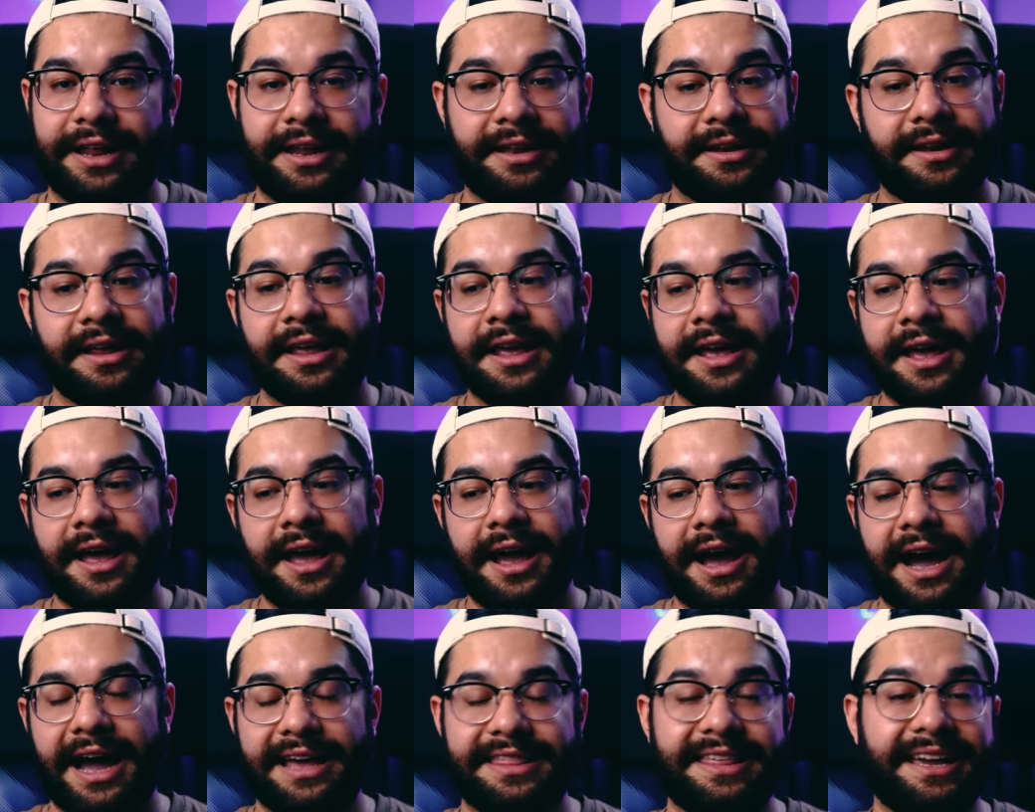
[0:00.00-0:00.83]
And
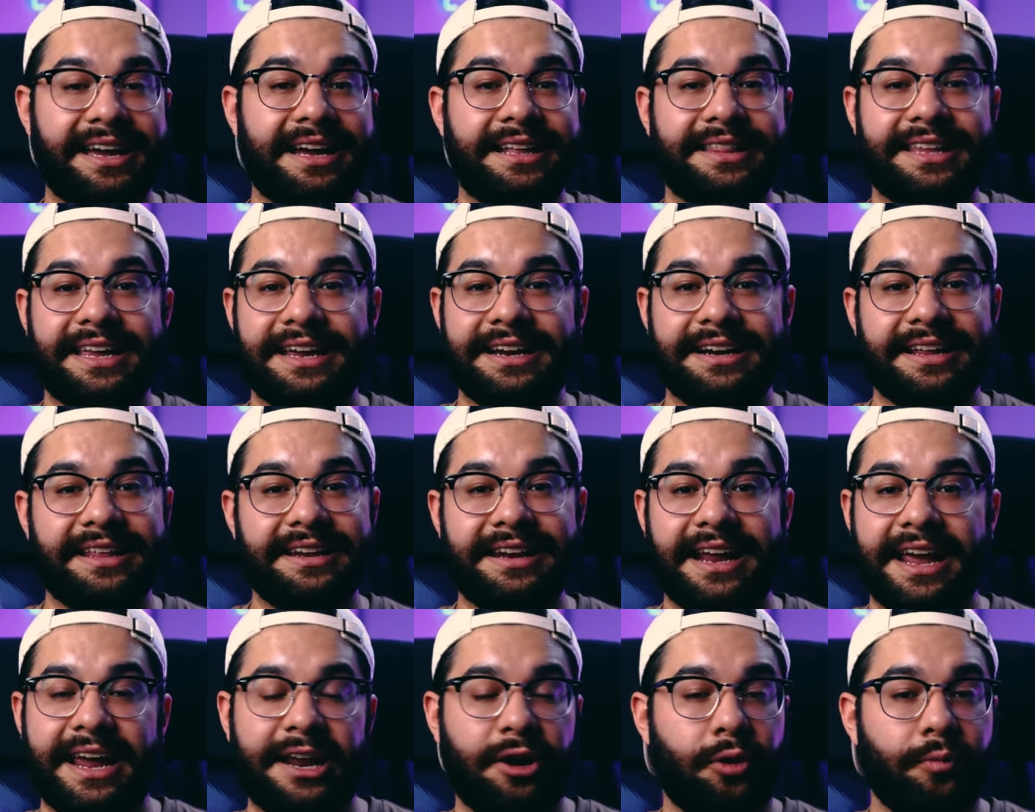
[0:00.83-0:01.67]
I think at the end of
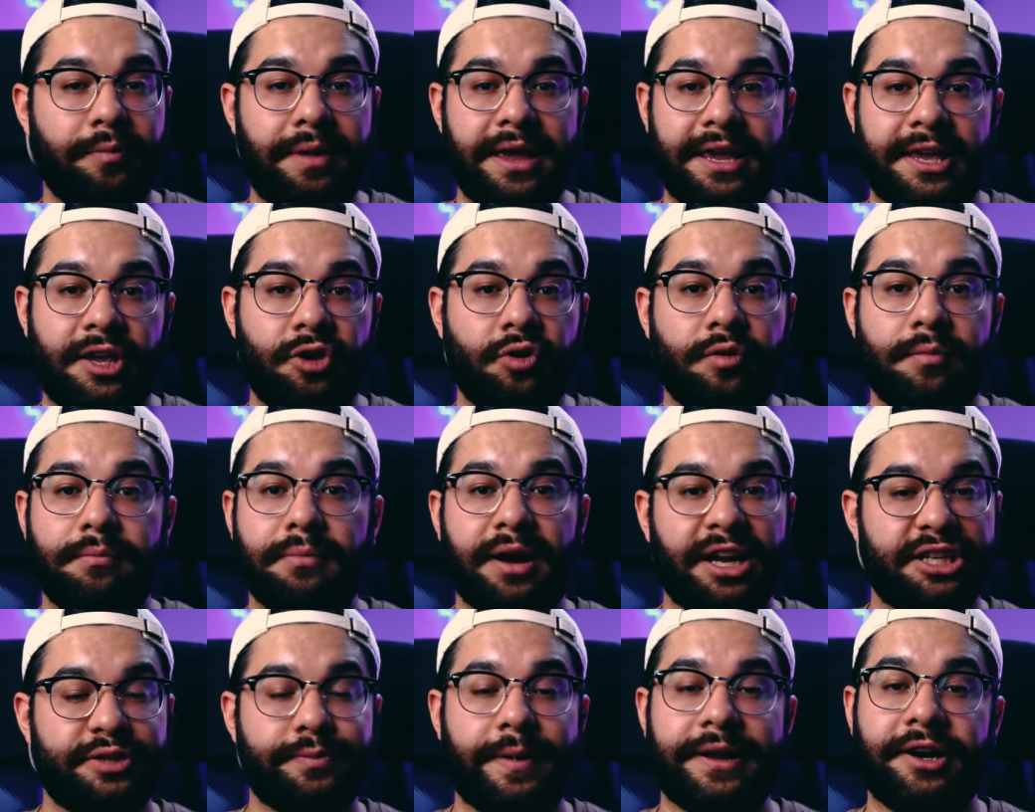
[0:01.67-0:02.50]
the day, it'll make you a
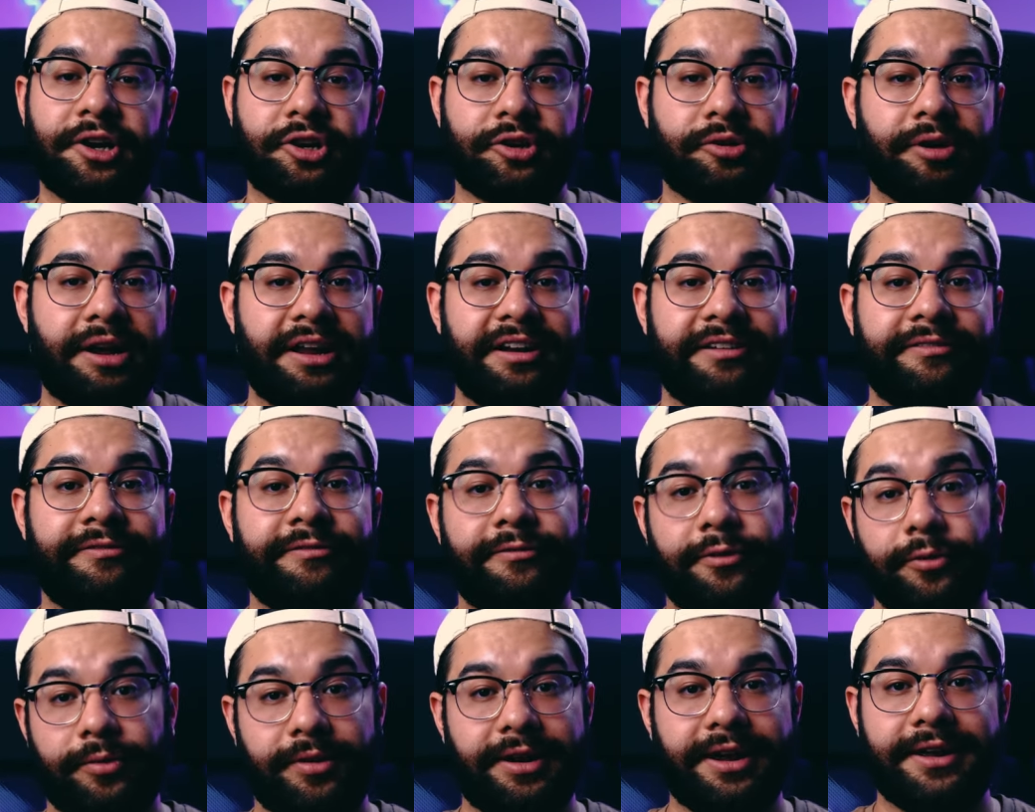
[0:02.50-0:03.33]
much better creative
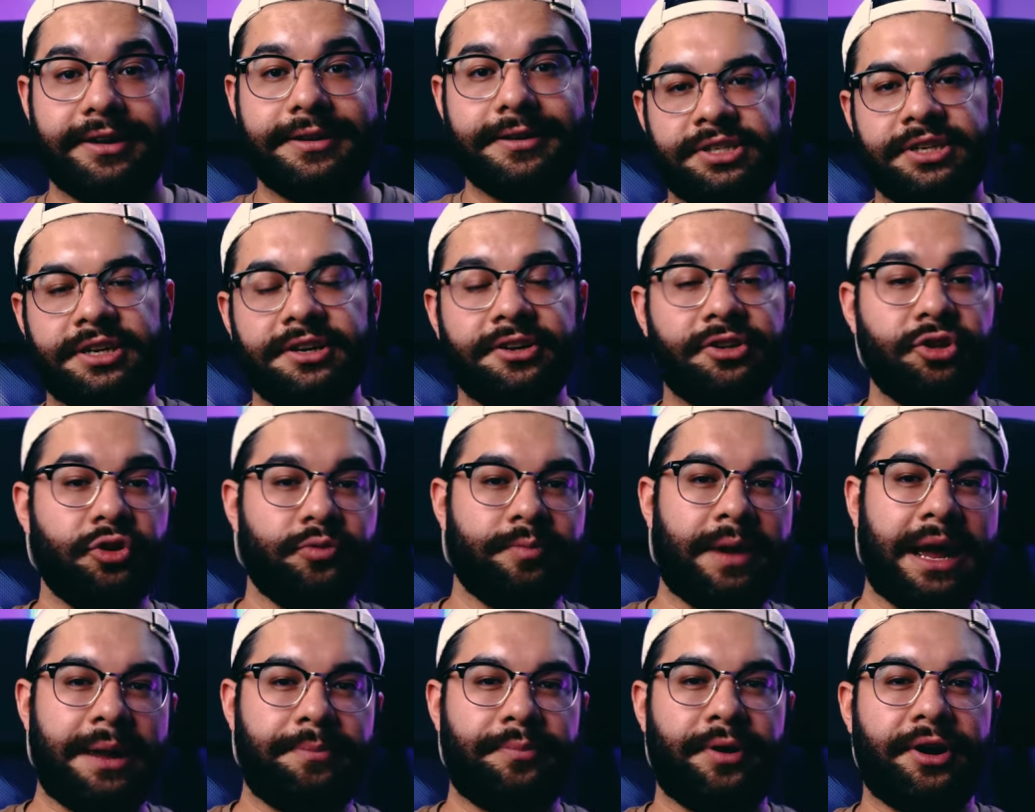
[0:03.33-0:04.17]
for it. Just to conclude
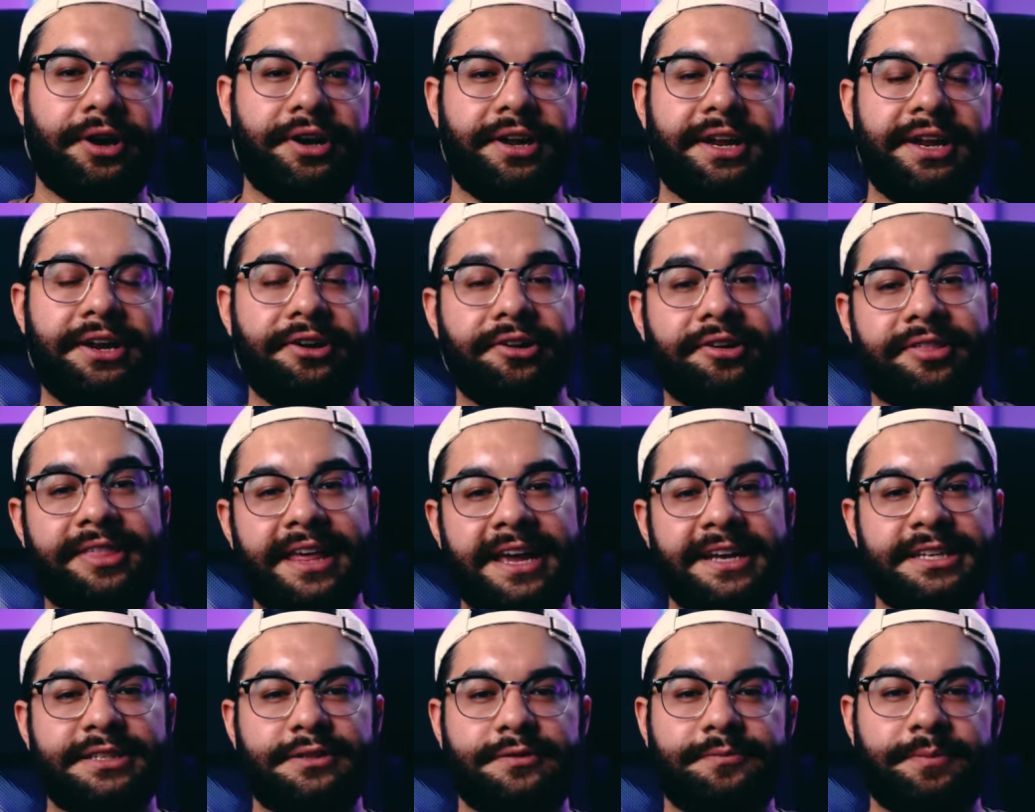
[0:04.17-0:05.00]
my part here,
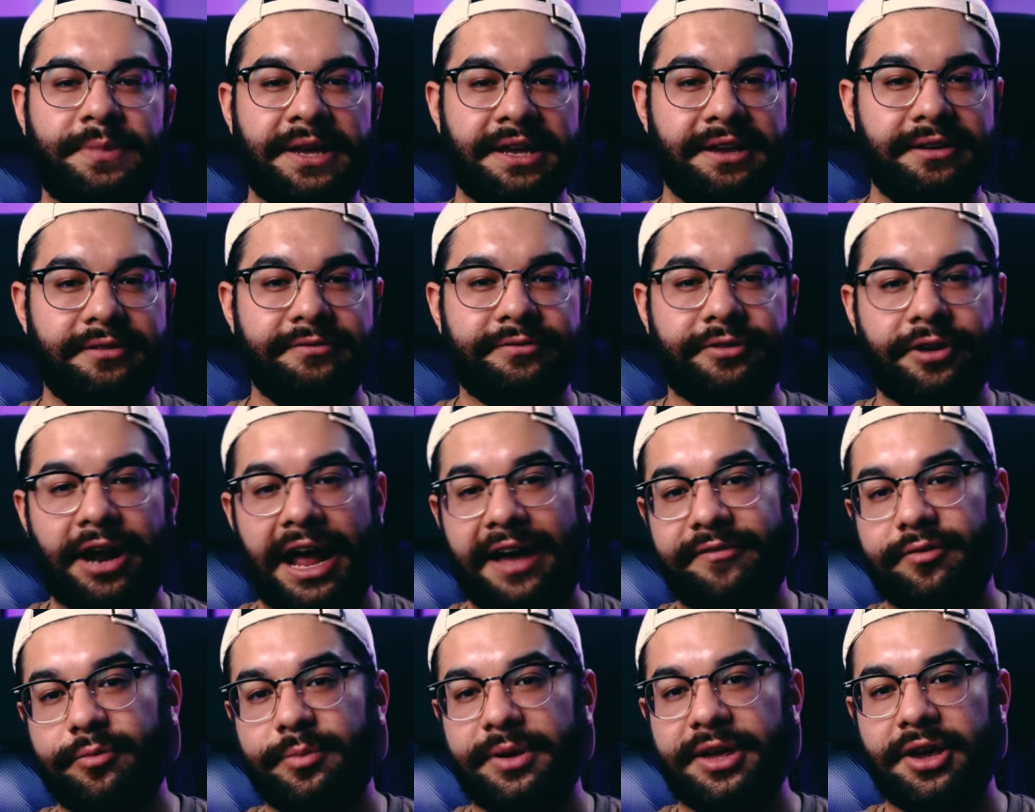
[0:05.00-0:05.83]
thanks Pete for
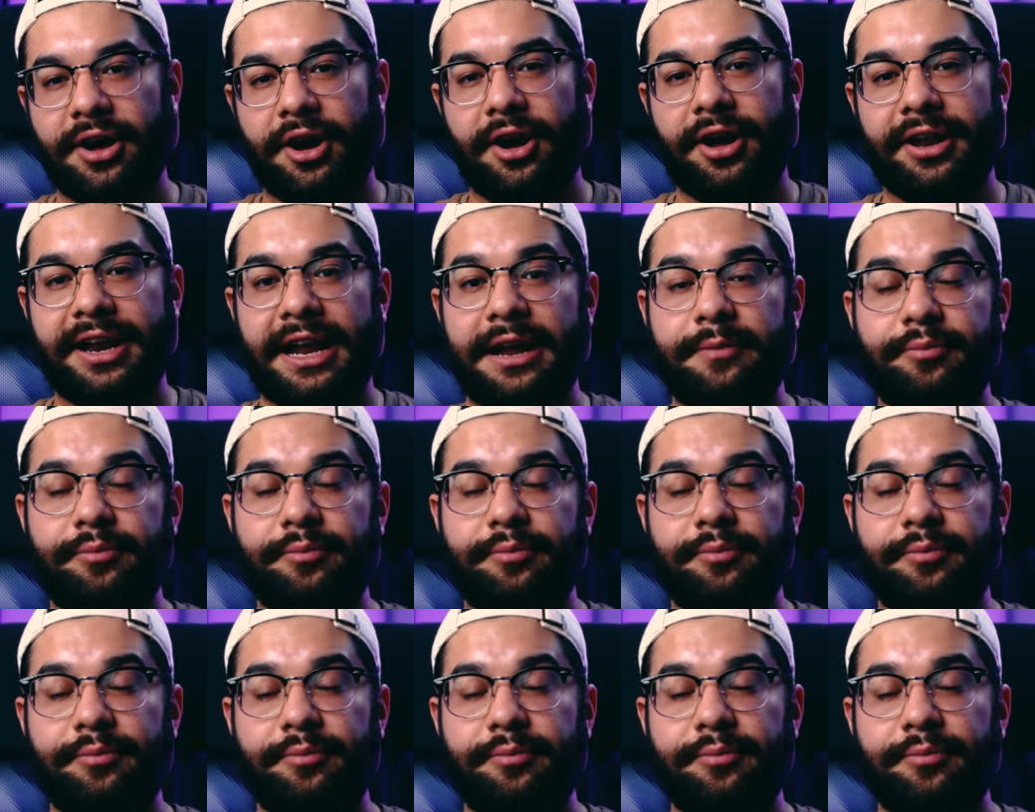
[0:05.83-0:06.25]
having me on.